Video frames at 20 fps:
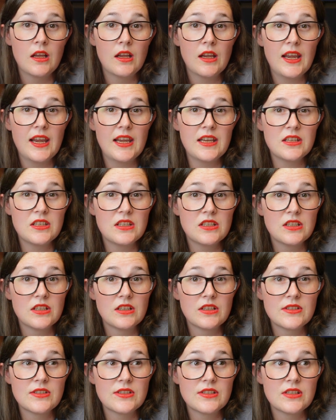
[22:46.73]

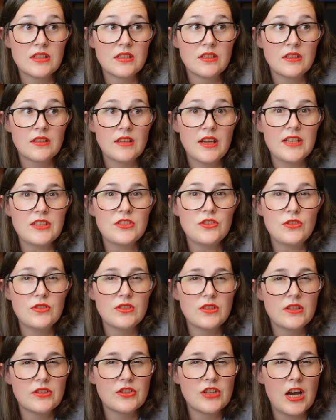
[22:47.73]
it's
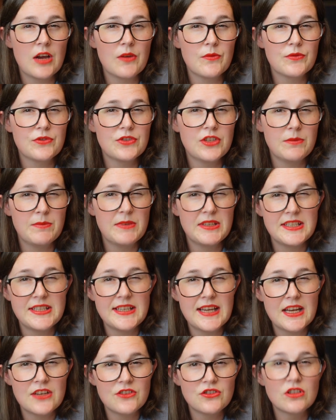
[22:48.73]
using the ChatGPT
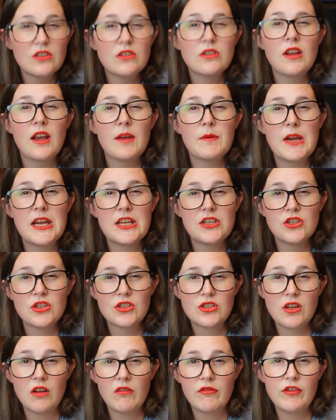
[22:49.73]
engine. It's
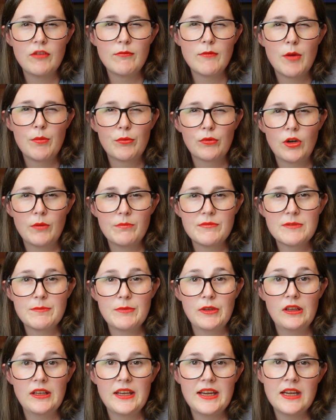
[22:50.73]
just got a few more prompts
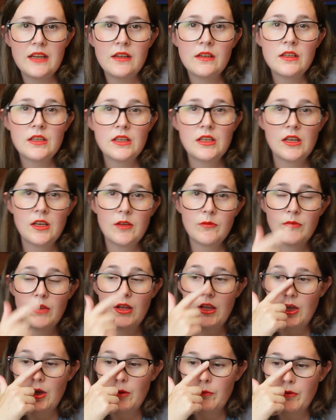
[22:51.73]
built in.
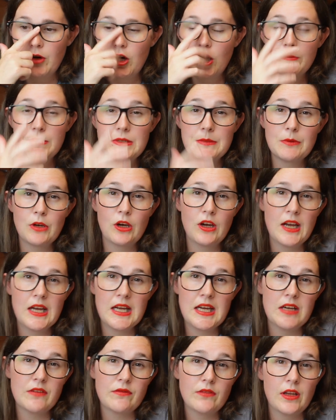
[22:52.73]
HubSpot
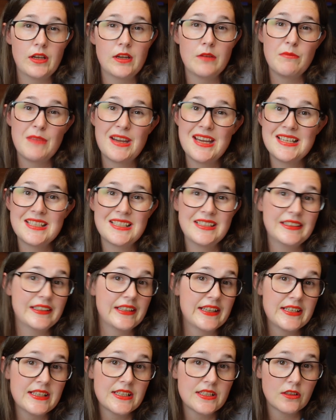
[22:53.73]
have an amazing
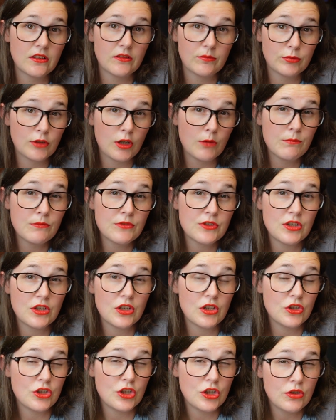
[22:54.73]
list of prompts you
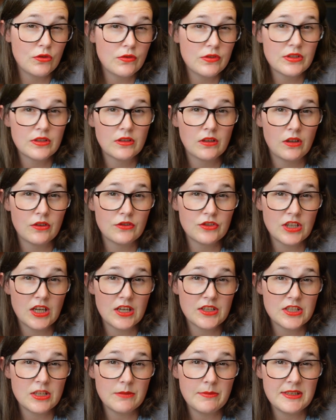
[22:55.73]
can use on
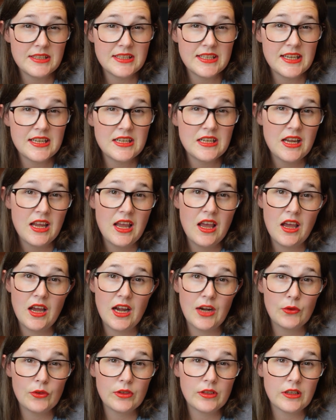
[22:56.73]
ChatGPT.
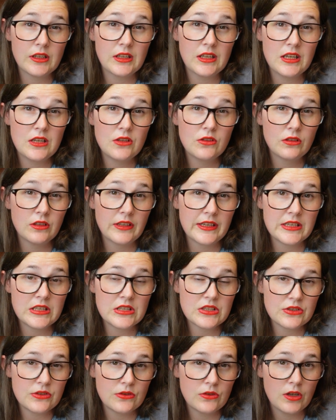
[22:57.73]
I will include the link
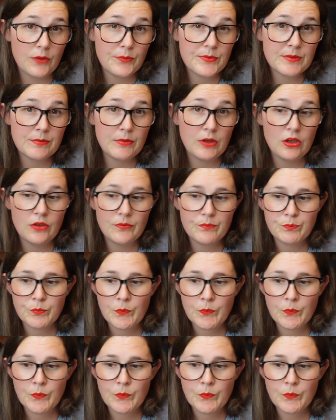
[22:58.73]
to HubSpot,